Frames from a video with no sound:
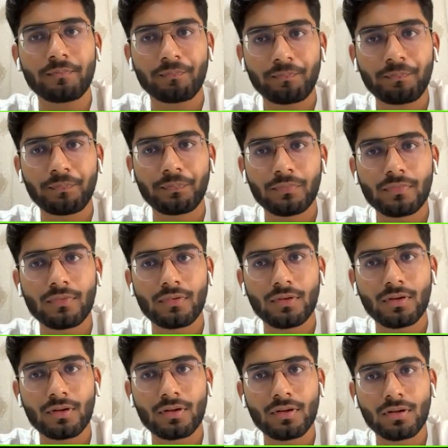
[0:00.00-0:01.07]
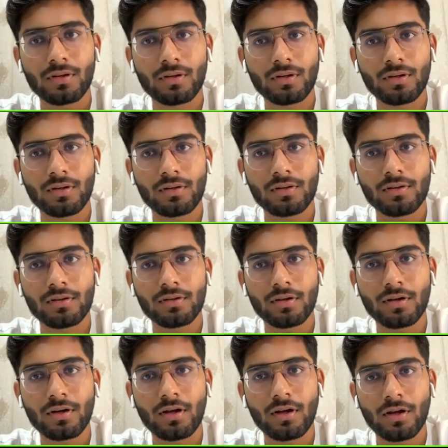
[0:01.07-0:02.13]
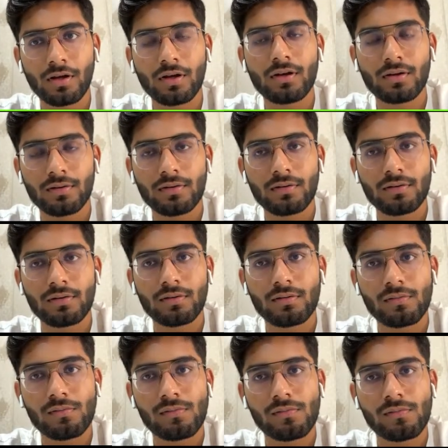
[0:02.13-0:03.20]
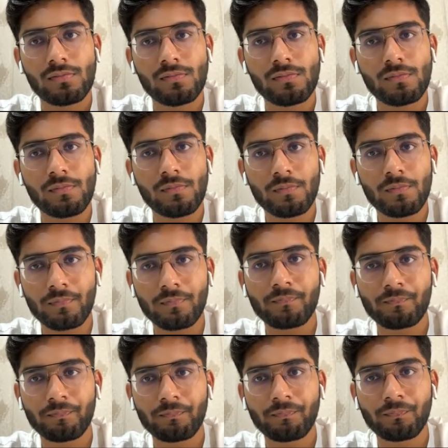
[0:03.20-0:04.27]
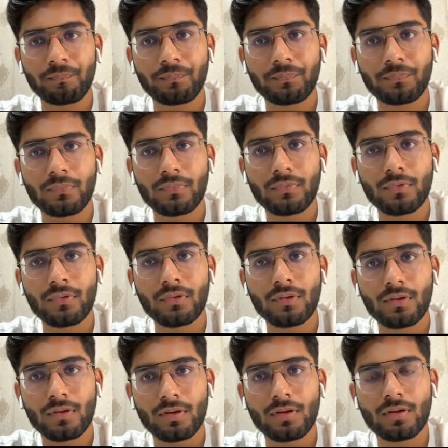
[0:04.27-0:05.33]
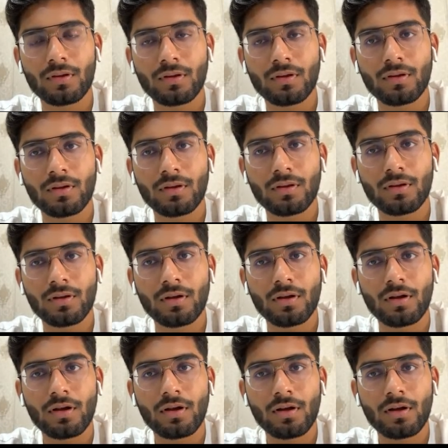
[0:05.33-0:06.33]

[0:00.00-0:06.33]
No words are spoken by the person on screen.